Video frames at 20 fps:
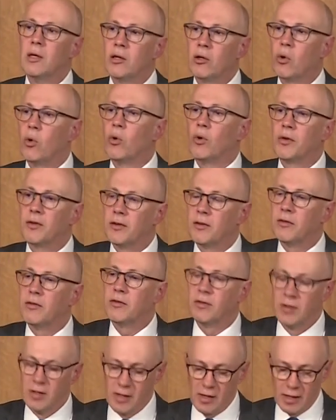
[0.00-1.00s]
course
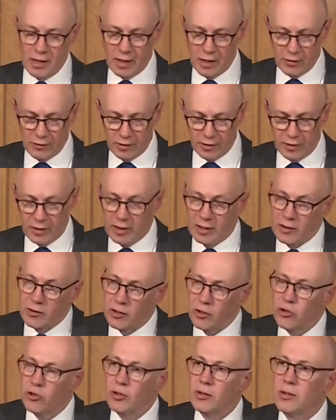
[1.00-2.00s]
of the
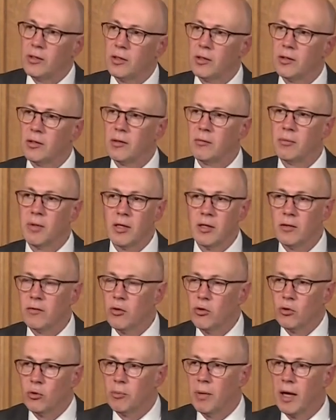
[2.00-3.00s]
condition that the
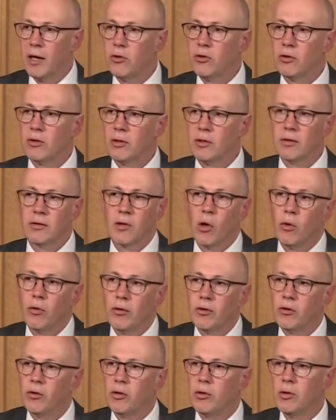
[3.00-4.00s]
individual patient has gone
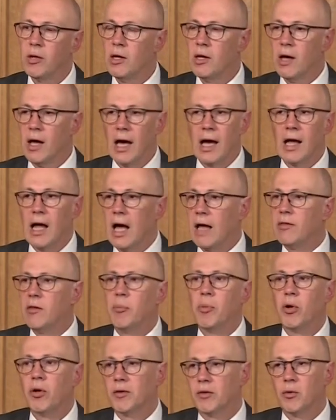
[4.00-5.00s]
through and the
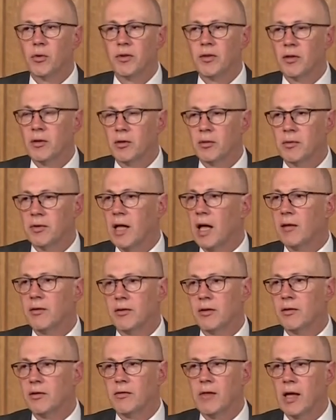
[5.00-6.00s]
personal
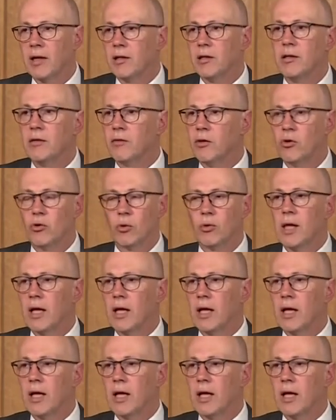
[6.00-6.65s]
circumstances of that individual.